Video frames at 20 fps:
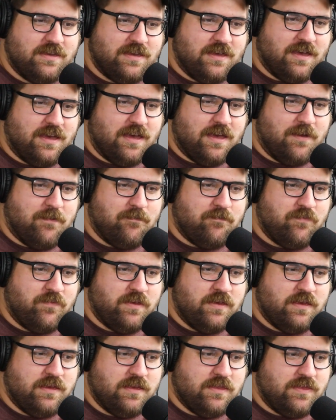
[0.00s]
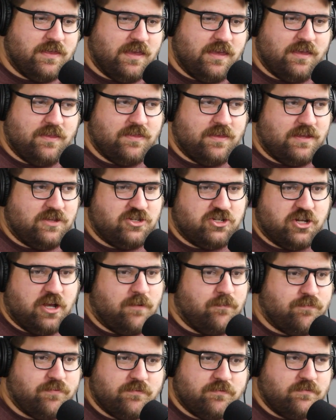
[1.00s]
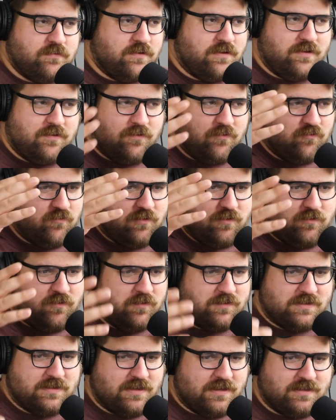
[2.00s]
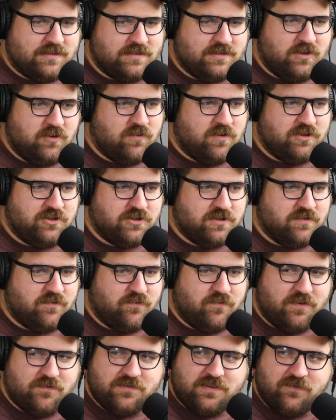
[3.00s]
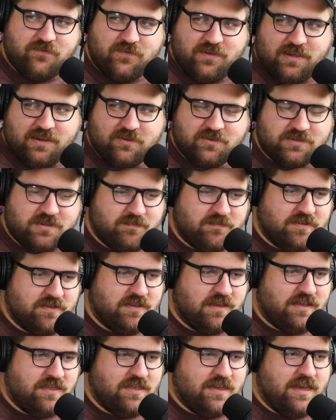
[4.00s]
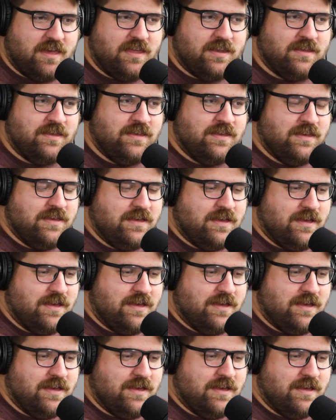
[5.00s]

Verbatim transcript: Um, they they jump uh, what was it like 250 feet or something like that. Yep.